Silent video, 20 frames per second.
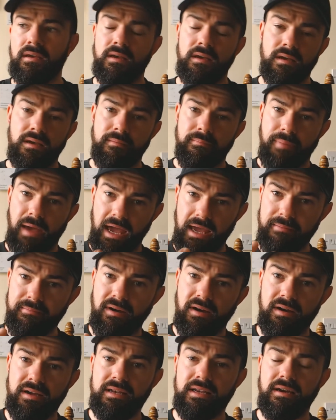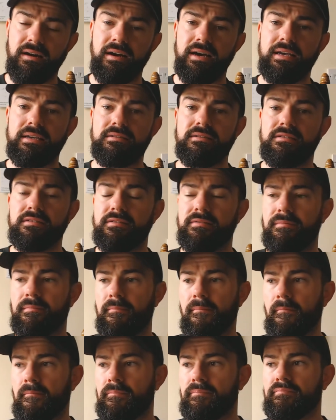pain behind the eyes,
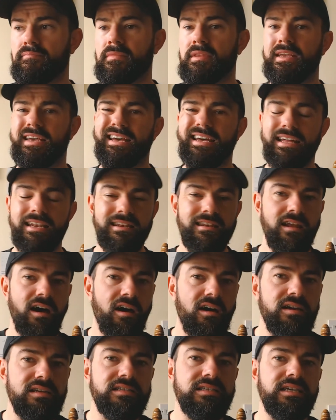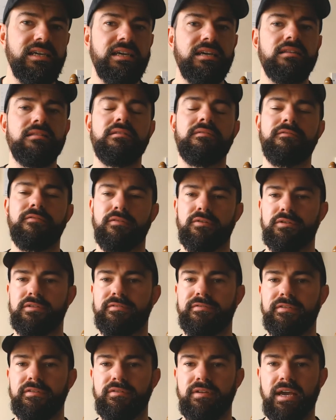nausea in the first
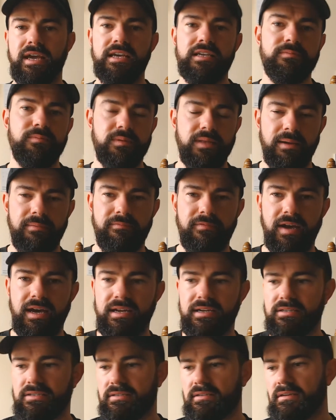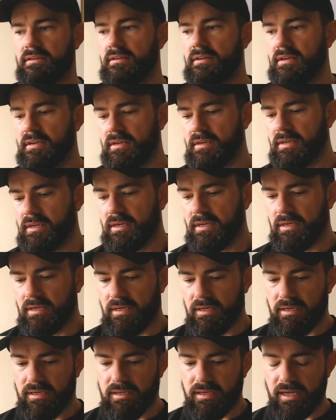few days, but that vanished.
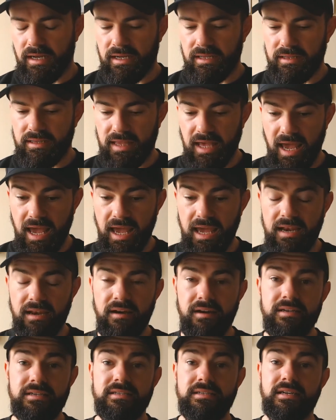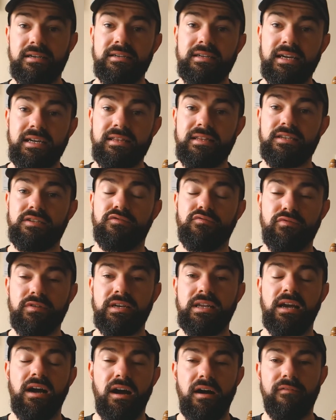Then I started to get this
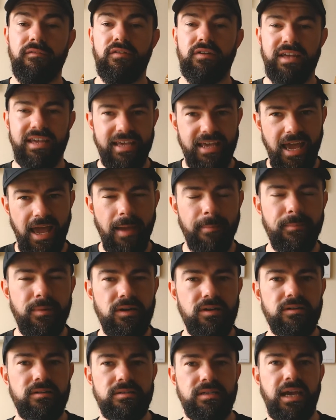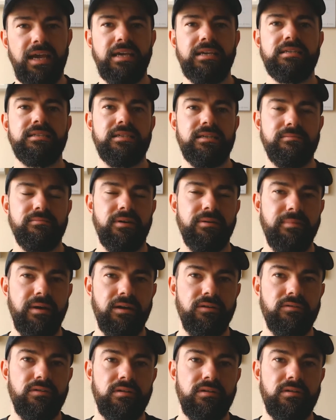really awful, like, chemical taste in my mouth.